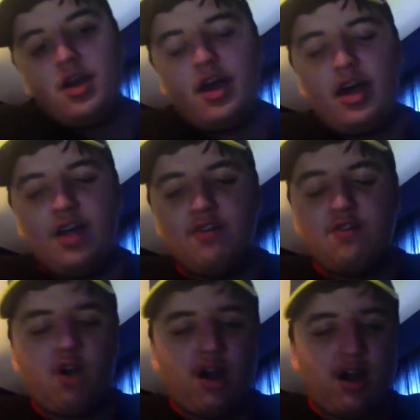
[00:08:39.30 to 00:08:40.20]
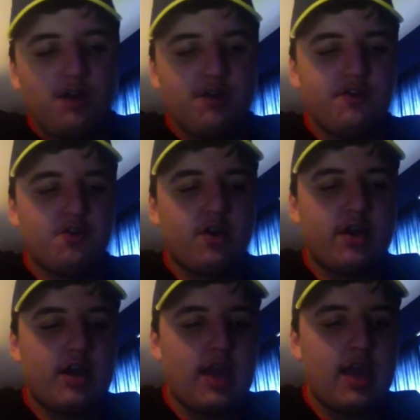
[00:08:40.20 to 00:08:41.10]
Zoro
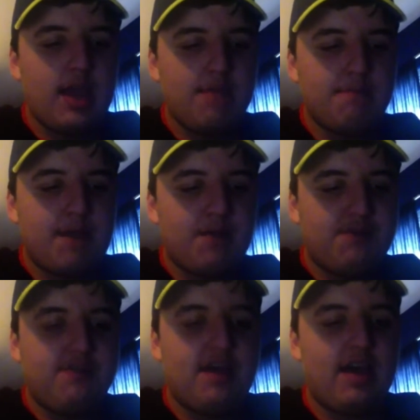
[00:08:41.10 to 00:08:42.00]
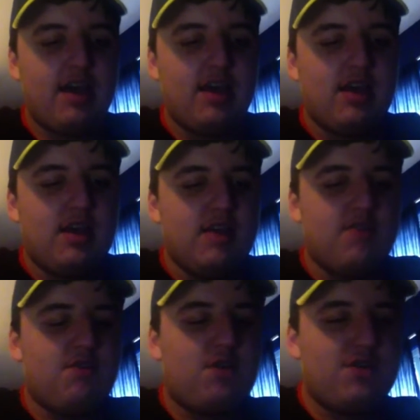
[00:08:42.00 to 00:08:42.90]
destroyed a mountain-sized...
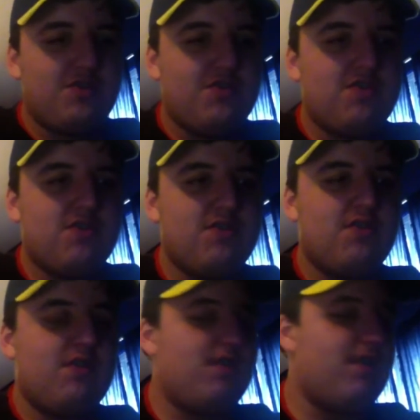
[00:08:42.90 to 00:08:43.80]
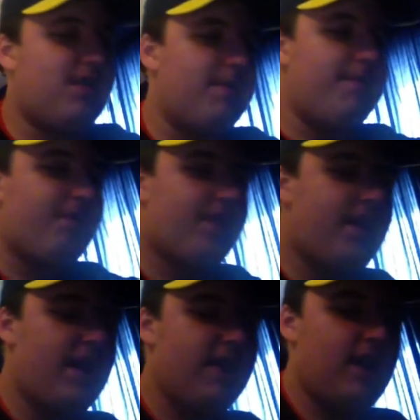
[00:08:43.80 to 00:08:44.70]
Zoro
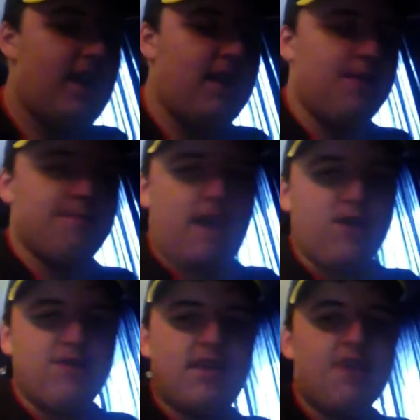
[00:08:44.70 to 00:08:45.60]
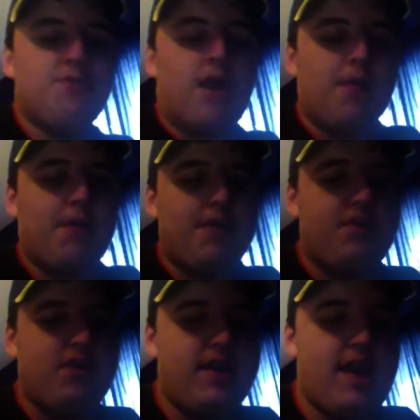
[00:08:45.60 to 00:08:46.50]
cut a mountain-sized rock
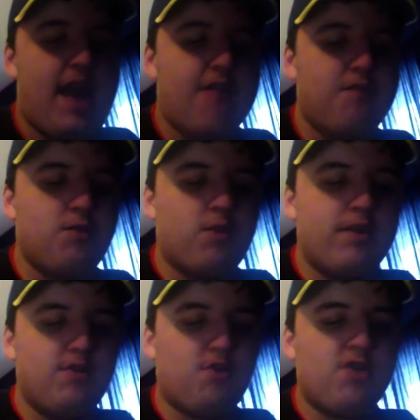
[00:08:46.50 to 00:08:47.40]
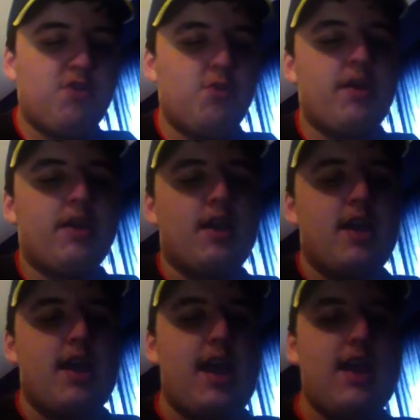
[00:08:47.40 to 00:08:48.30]
monster in half with one sword swing,
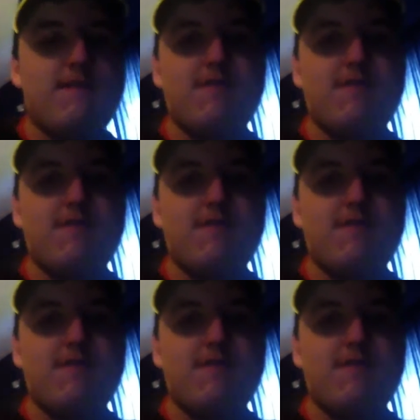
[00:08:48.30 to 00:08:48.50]
and if